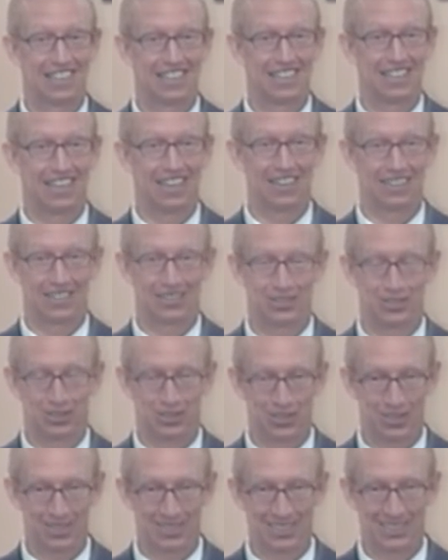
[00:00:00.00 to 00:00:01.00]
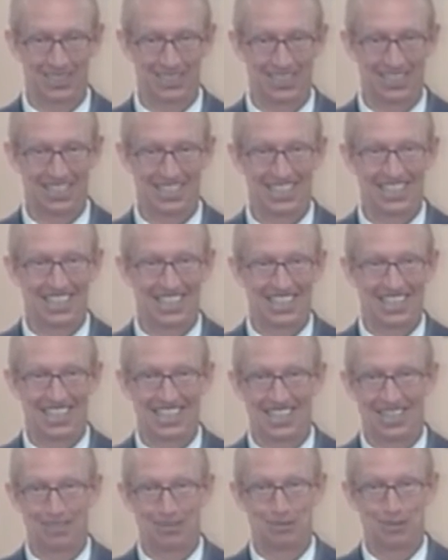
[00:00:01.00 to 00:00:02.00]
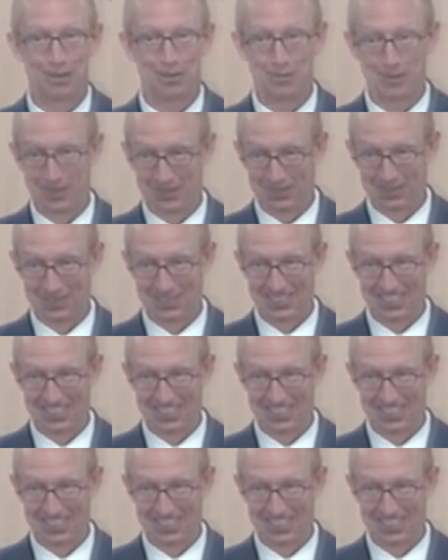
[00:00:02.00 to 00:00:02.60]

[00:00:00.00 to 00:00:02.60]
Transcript: I'll get you started. Uh, Romans.